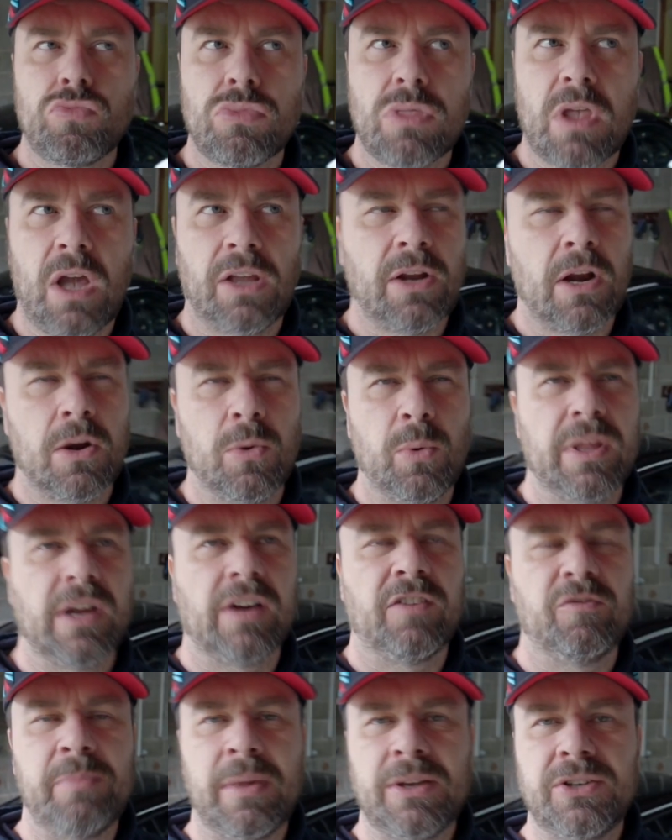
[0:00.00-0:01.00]
I don't know whether
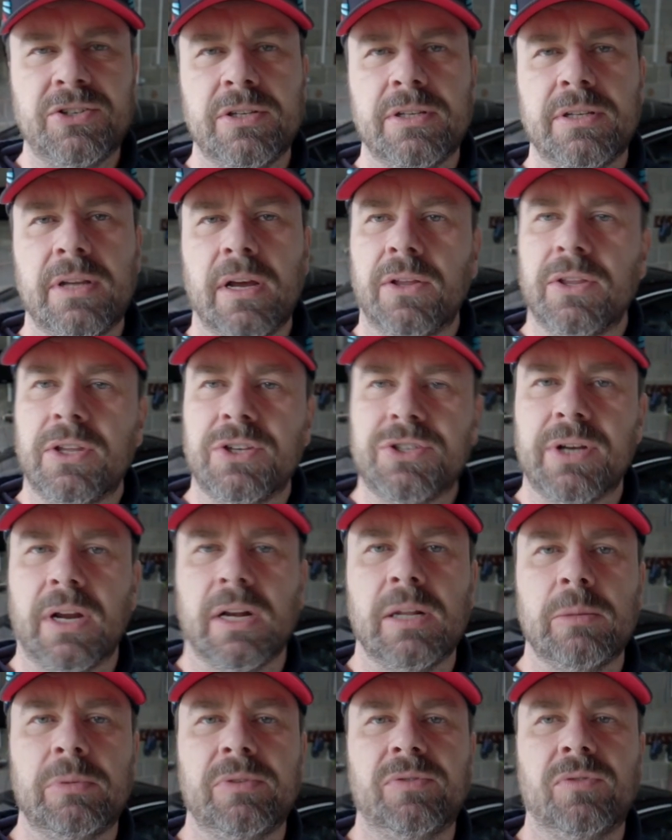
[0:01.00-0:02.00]
I've mentioned it on the
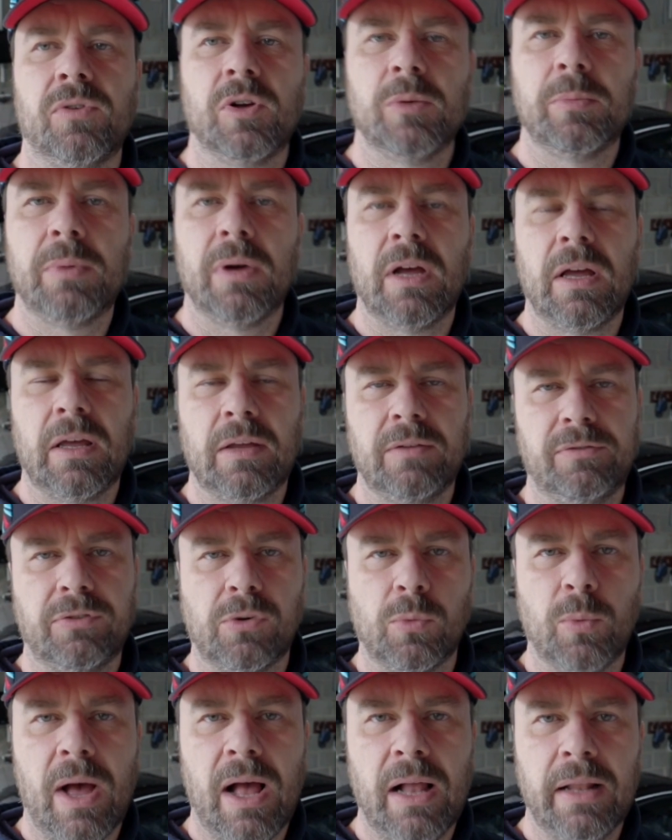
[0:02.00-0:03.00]
channel before, but for a
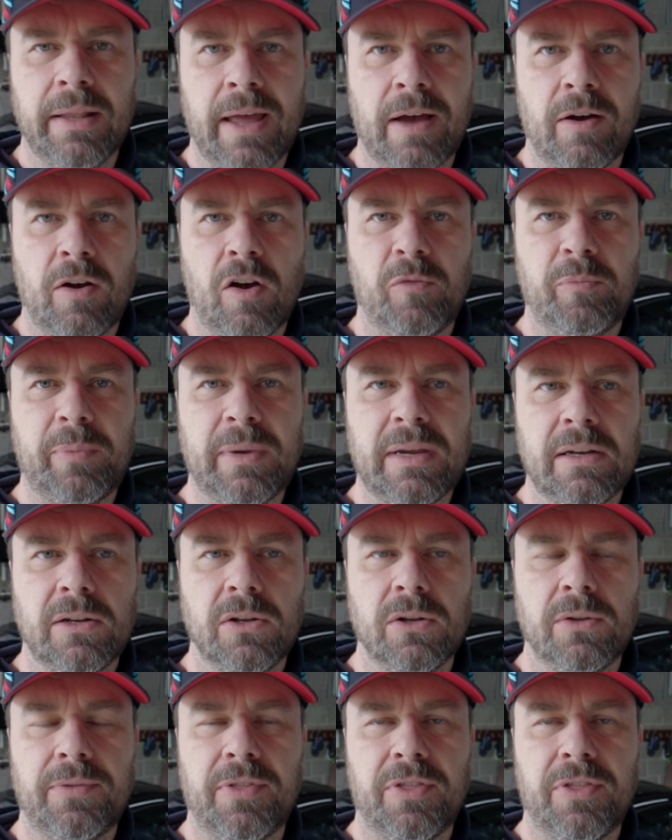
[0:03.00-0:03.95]
while now I've been